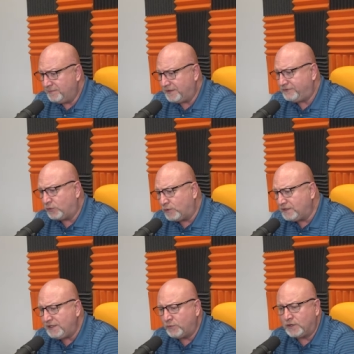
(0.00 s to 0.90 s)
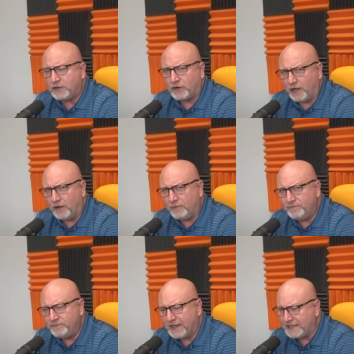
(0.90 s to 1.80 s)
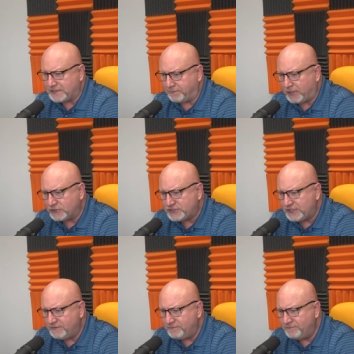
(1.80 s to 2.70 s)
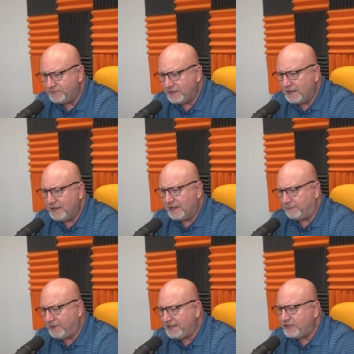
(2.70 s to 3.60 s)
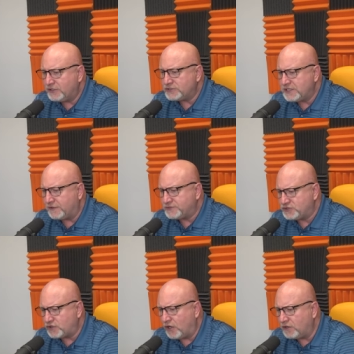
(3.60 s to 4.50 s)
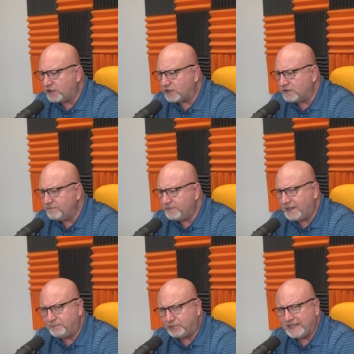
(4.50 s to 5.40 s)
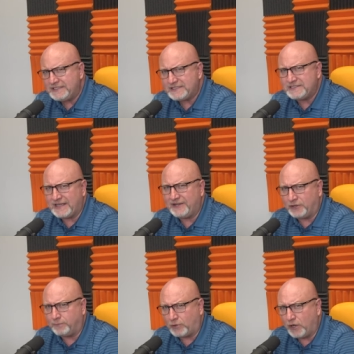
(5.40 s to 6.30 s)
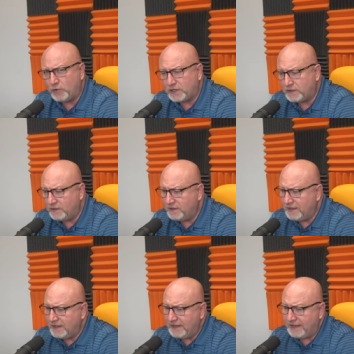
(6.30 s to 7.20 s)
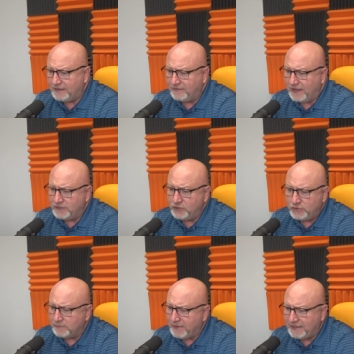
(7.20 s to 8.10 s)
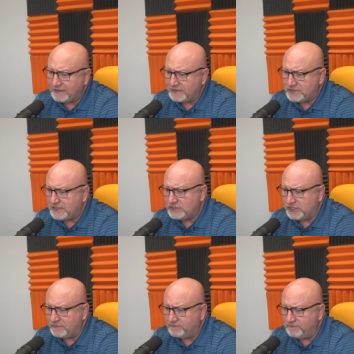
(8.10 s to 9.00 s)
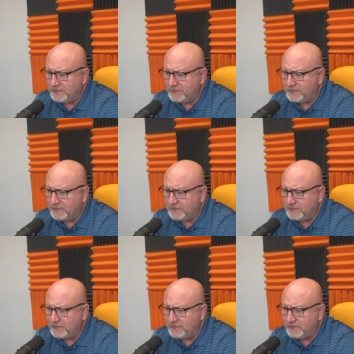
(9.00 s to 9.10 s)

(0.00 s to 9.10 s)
But if you really want to grow as a person and make yourself stronger in places that you're broke, and, and you can make the decision